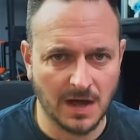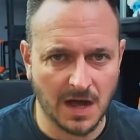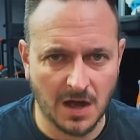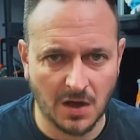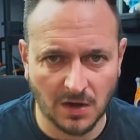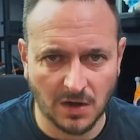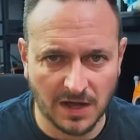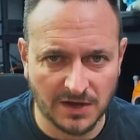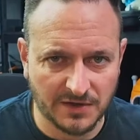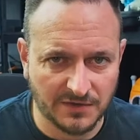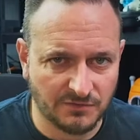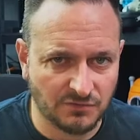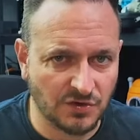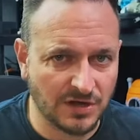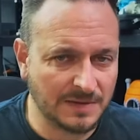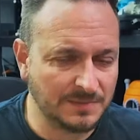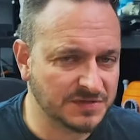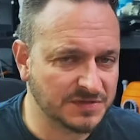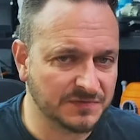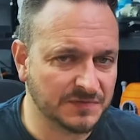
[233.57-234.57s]
a whole load of
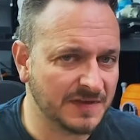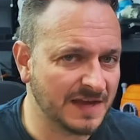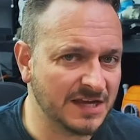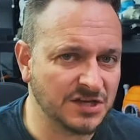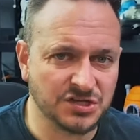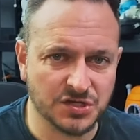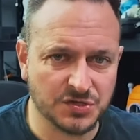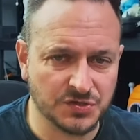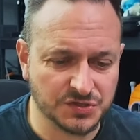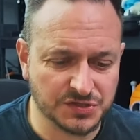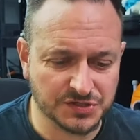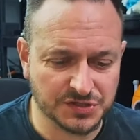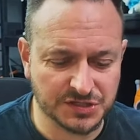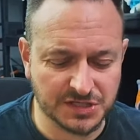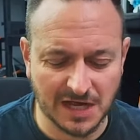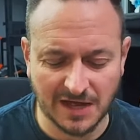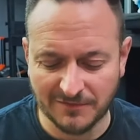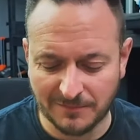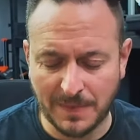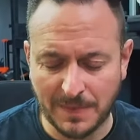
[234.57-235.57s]
reams of issues and stuff.